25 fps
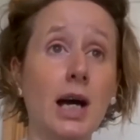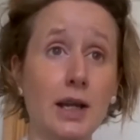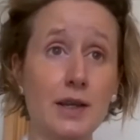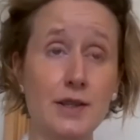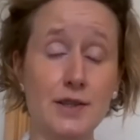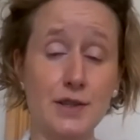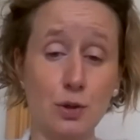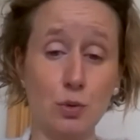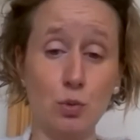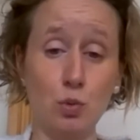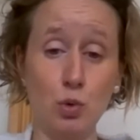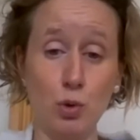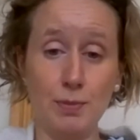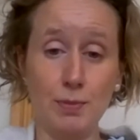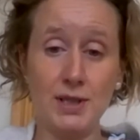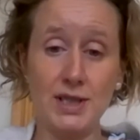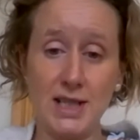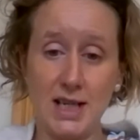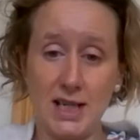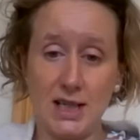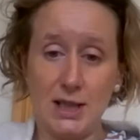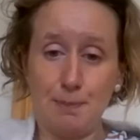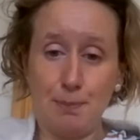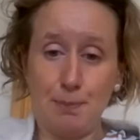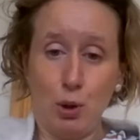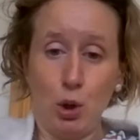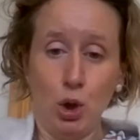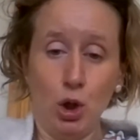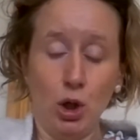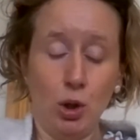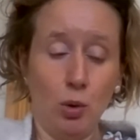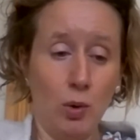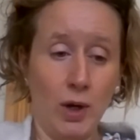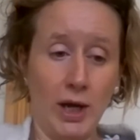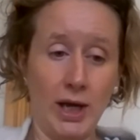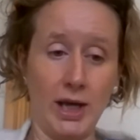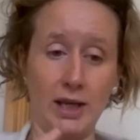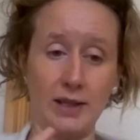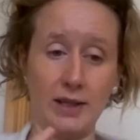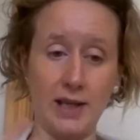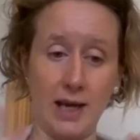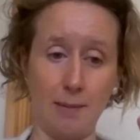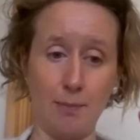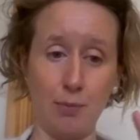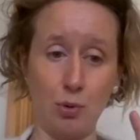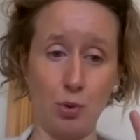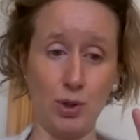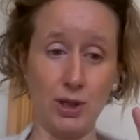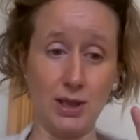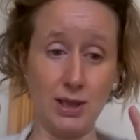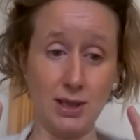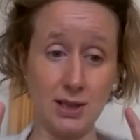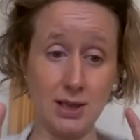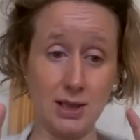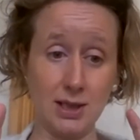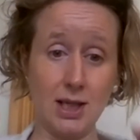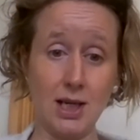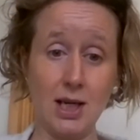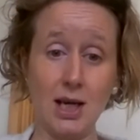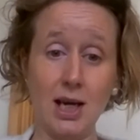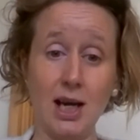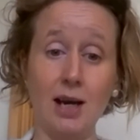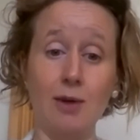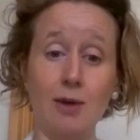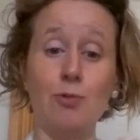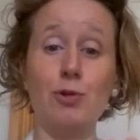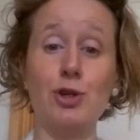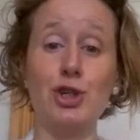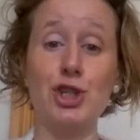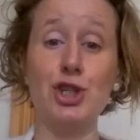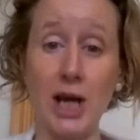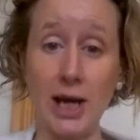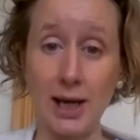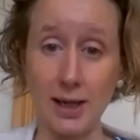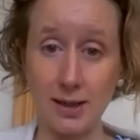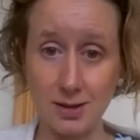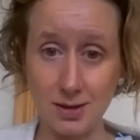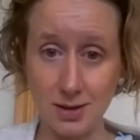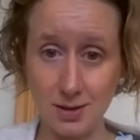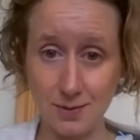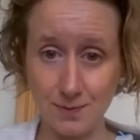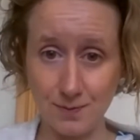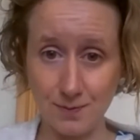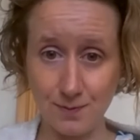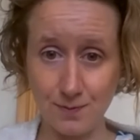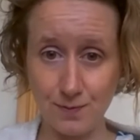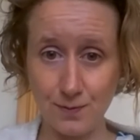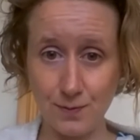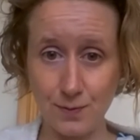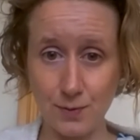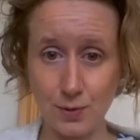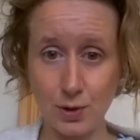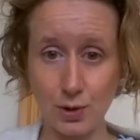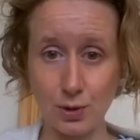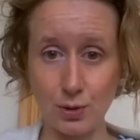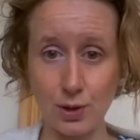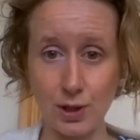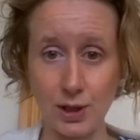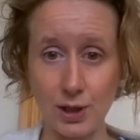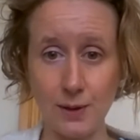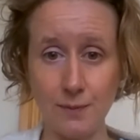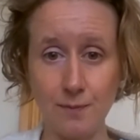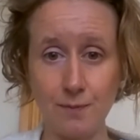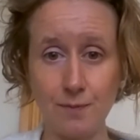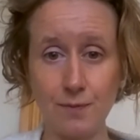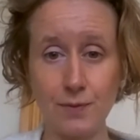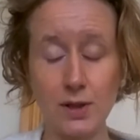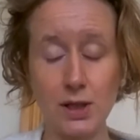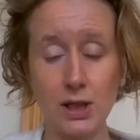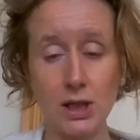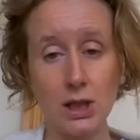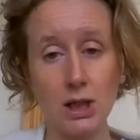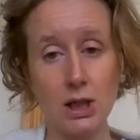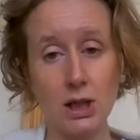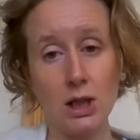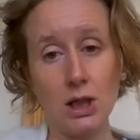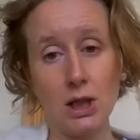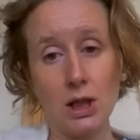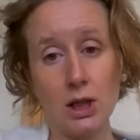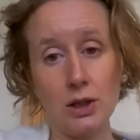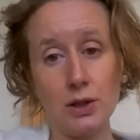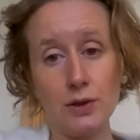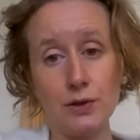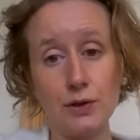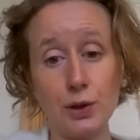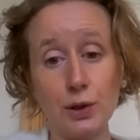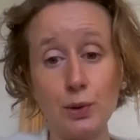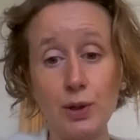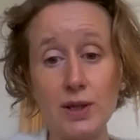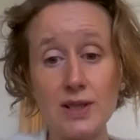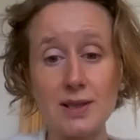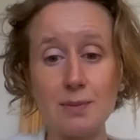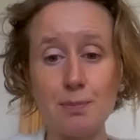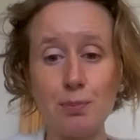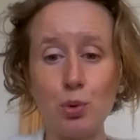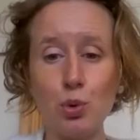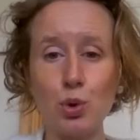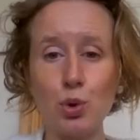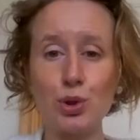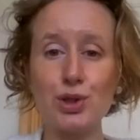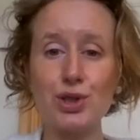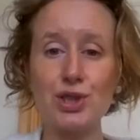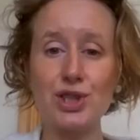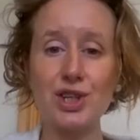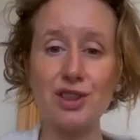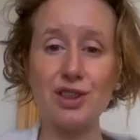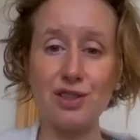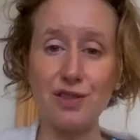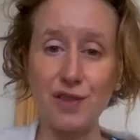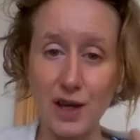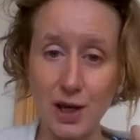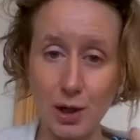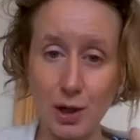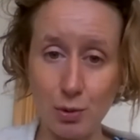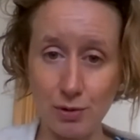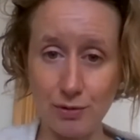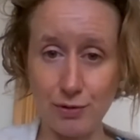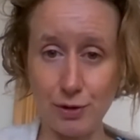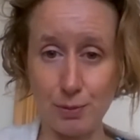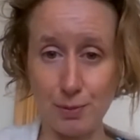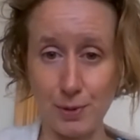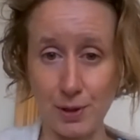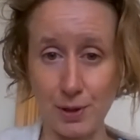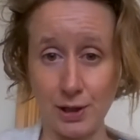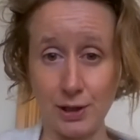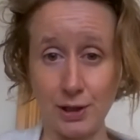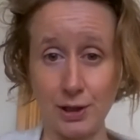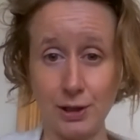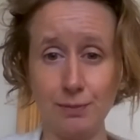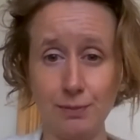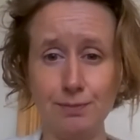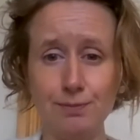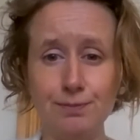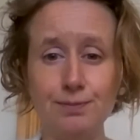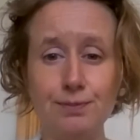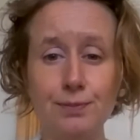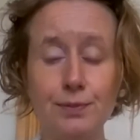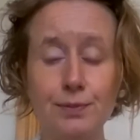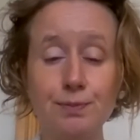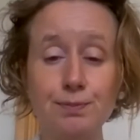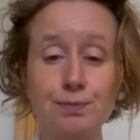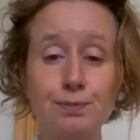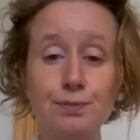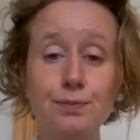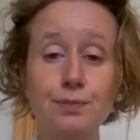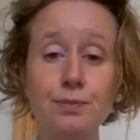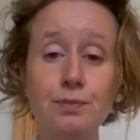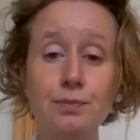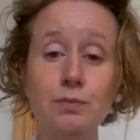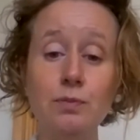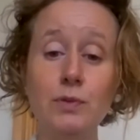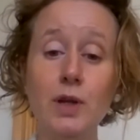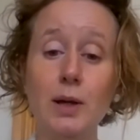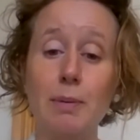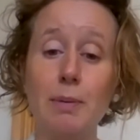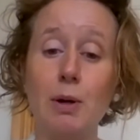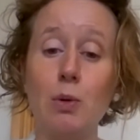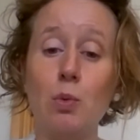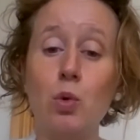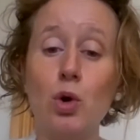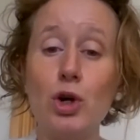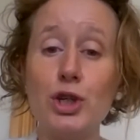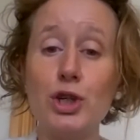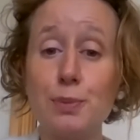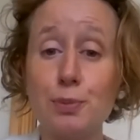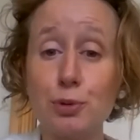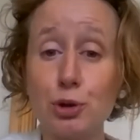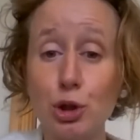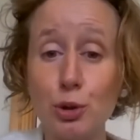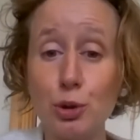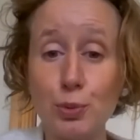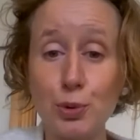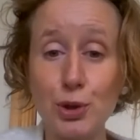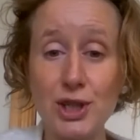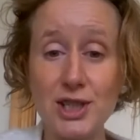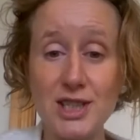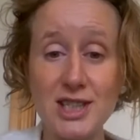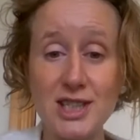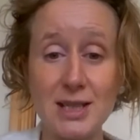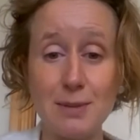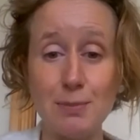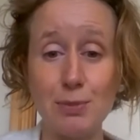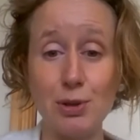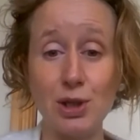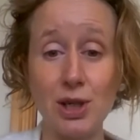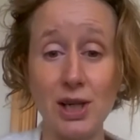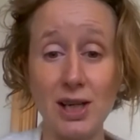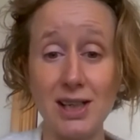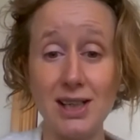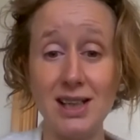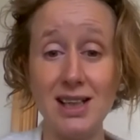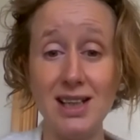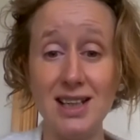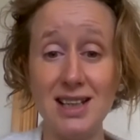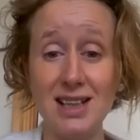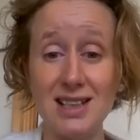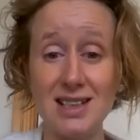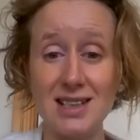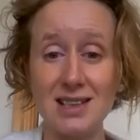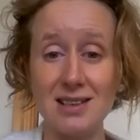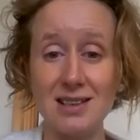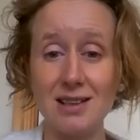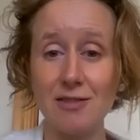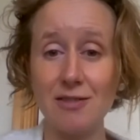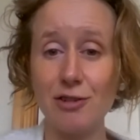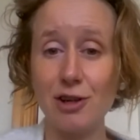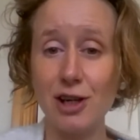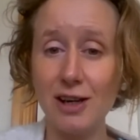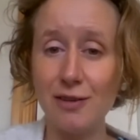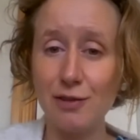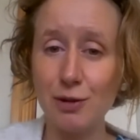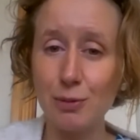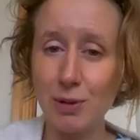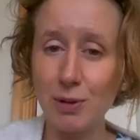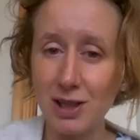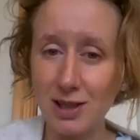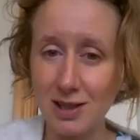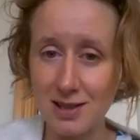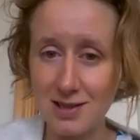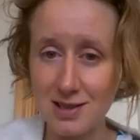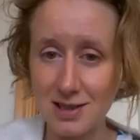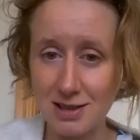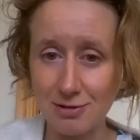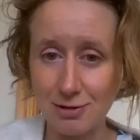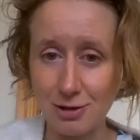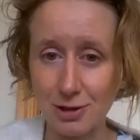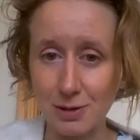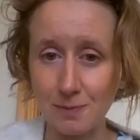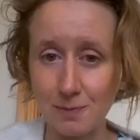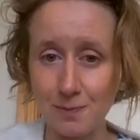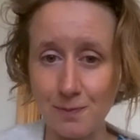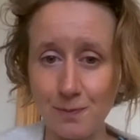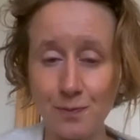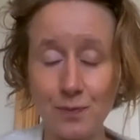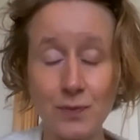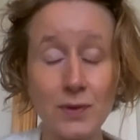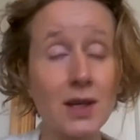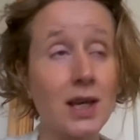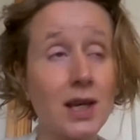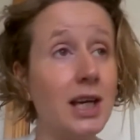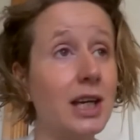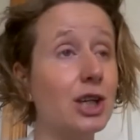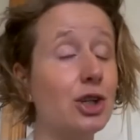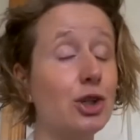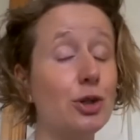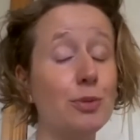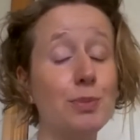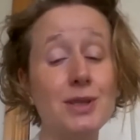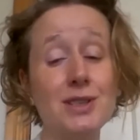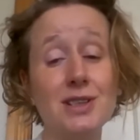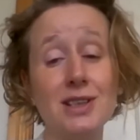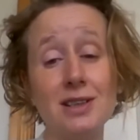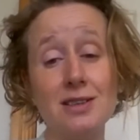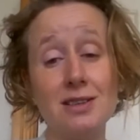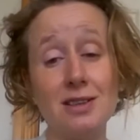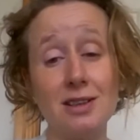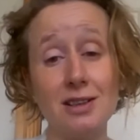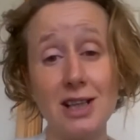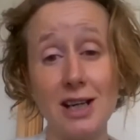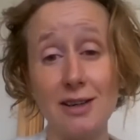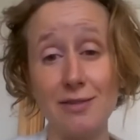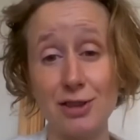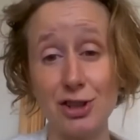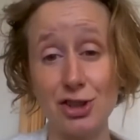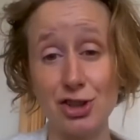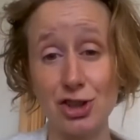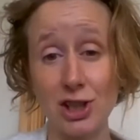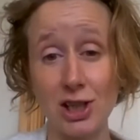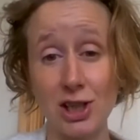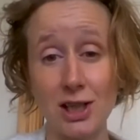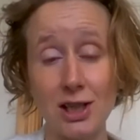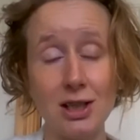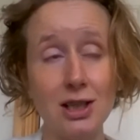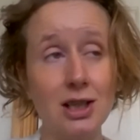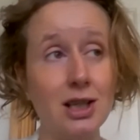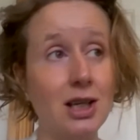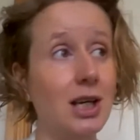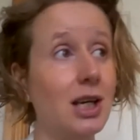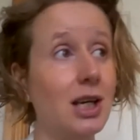And so women tend to pull away at that point and reject, okay? So it's important to think with your partner about what appropriate stimuli is. For everybody, that's different. It could be sitting down having a chat.